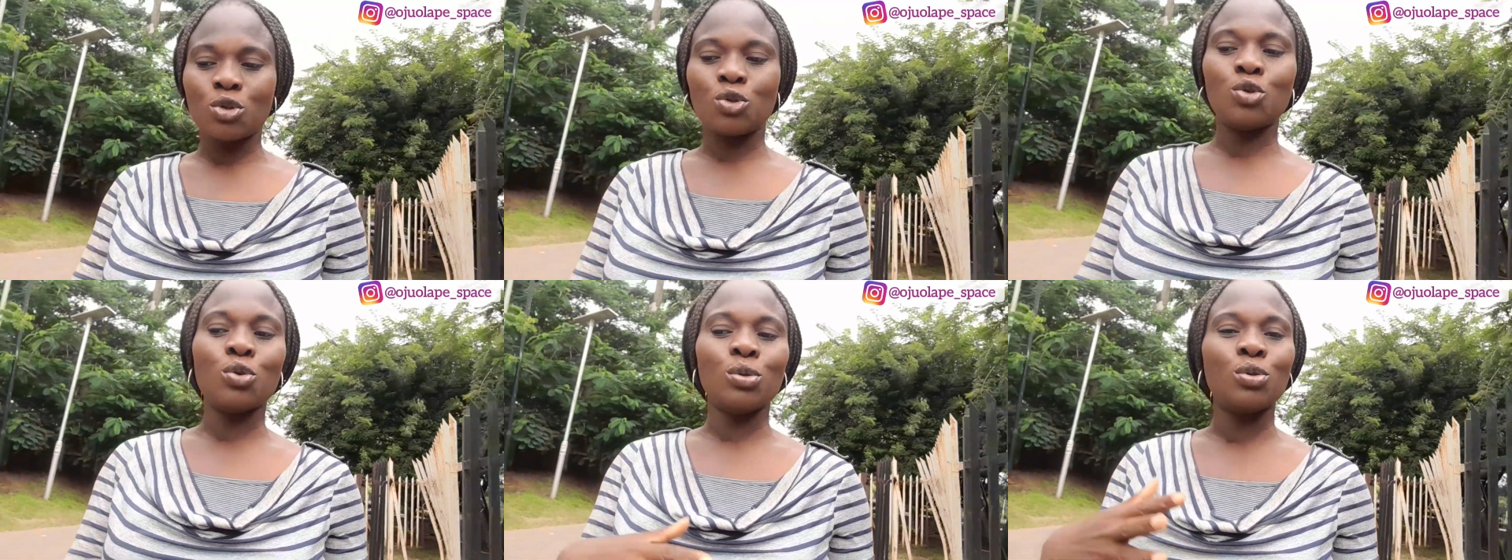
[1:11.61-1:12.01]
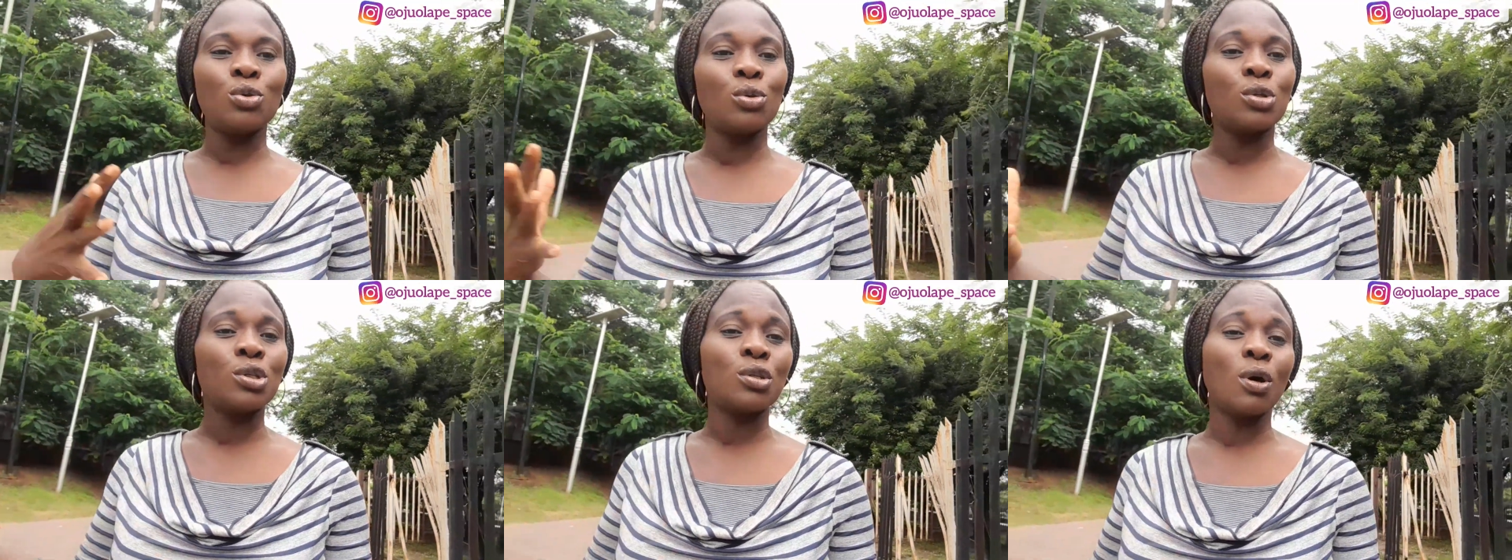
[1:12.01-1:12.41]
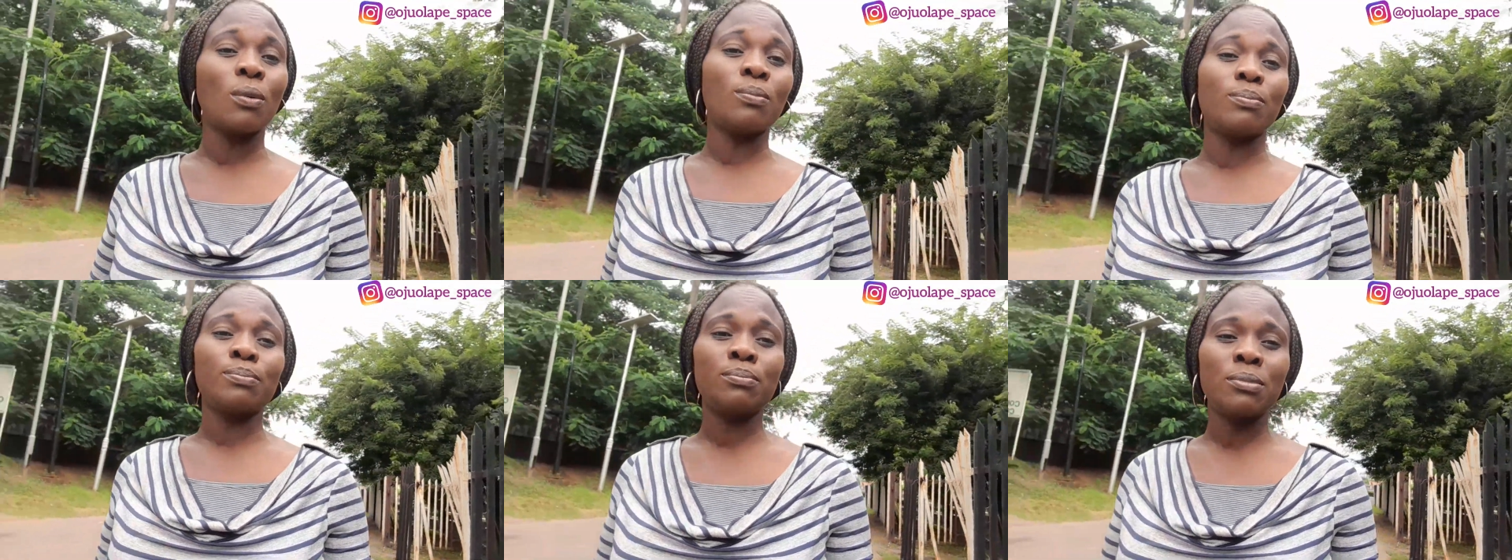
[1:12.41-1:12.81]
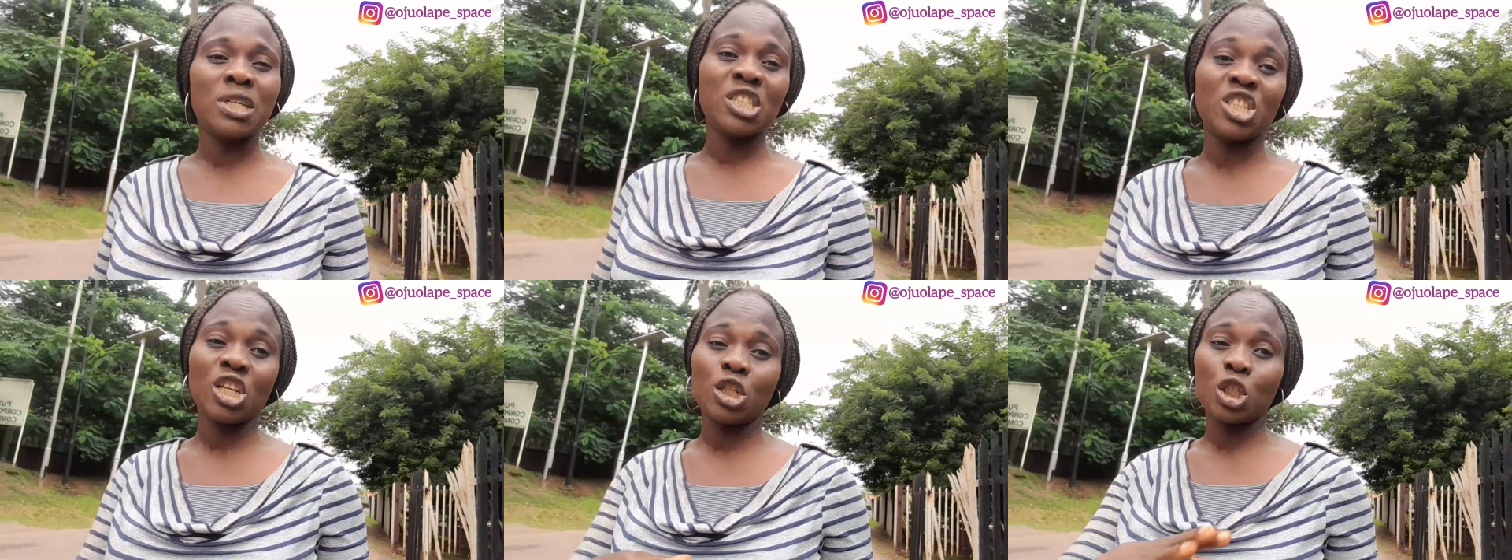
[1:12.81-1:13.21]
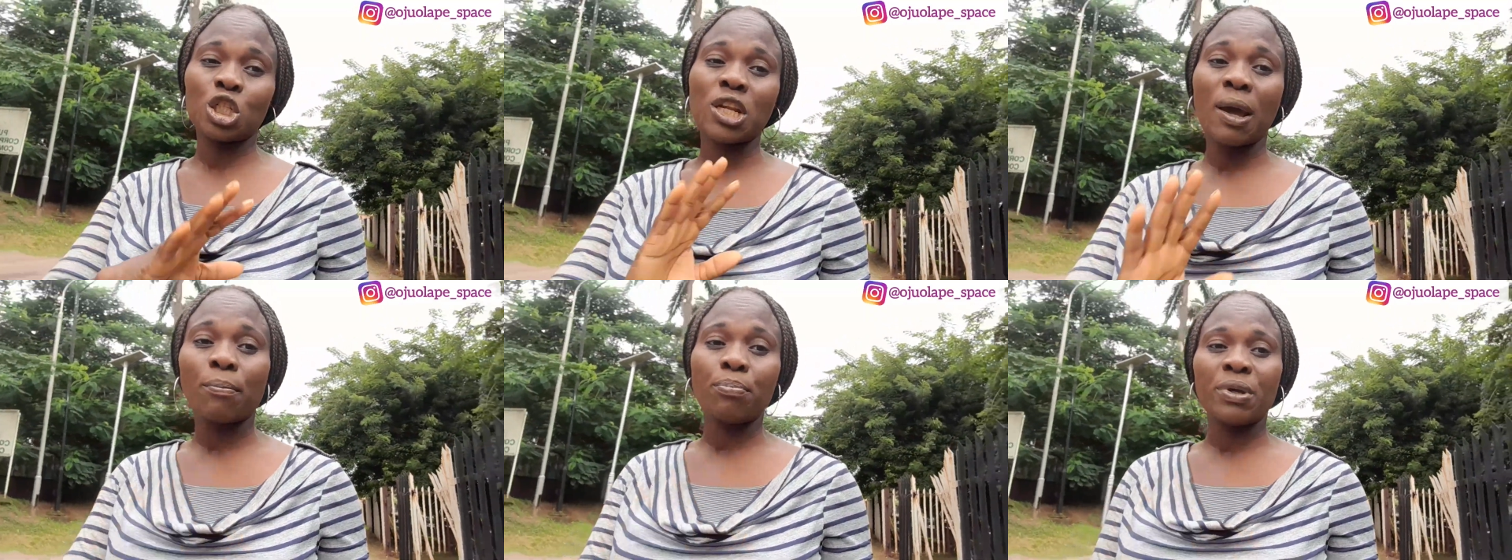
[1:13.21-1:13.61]
to do some
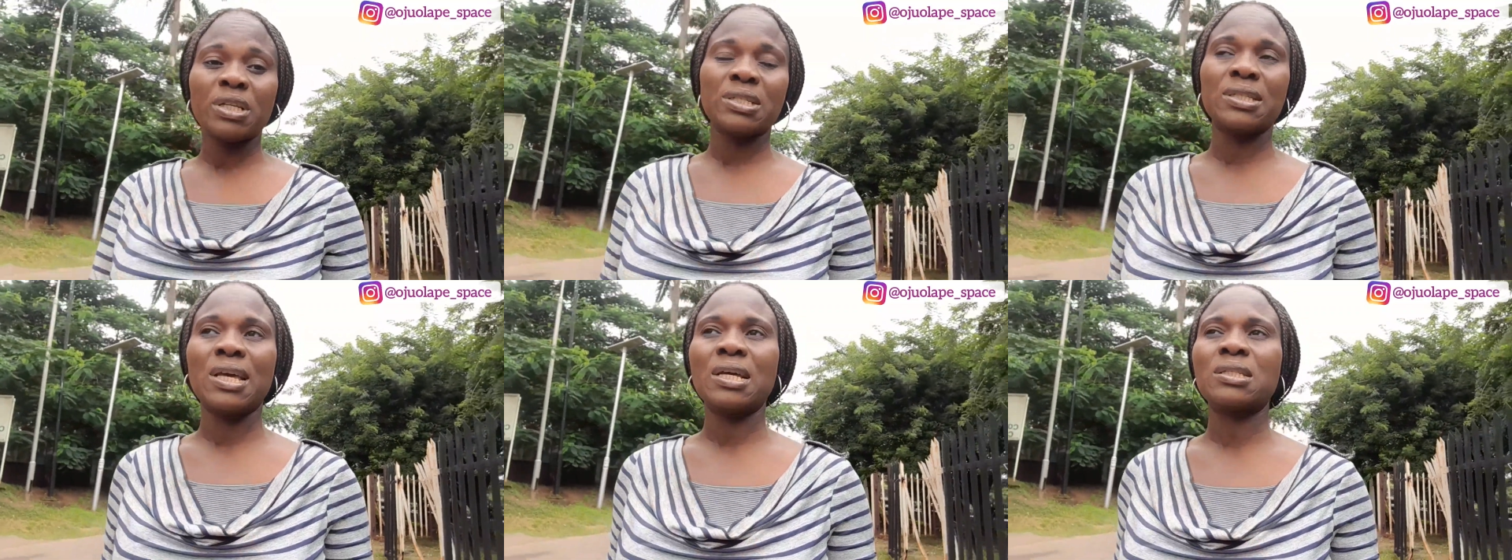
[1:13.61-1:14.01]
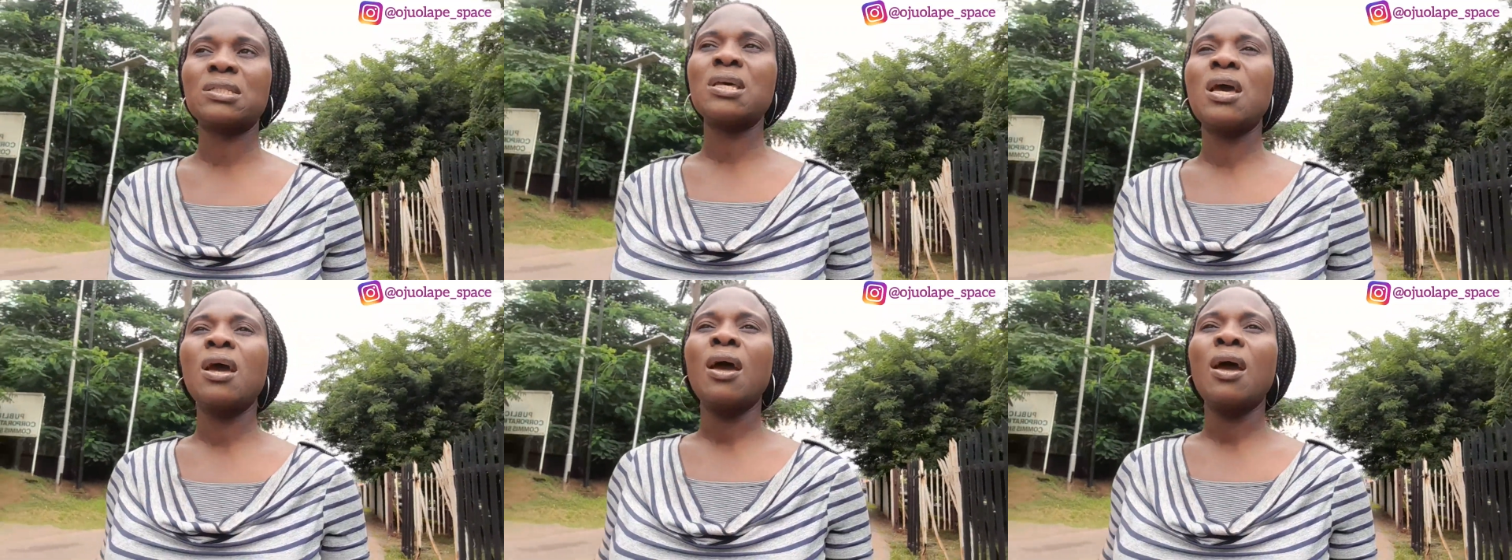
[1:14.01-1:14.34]
international business,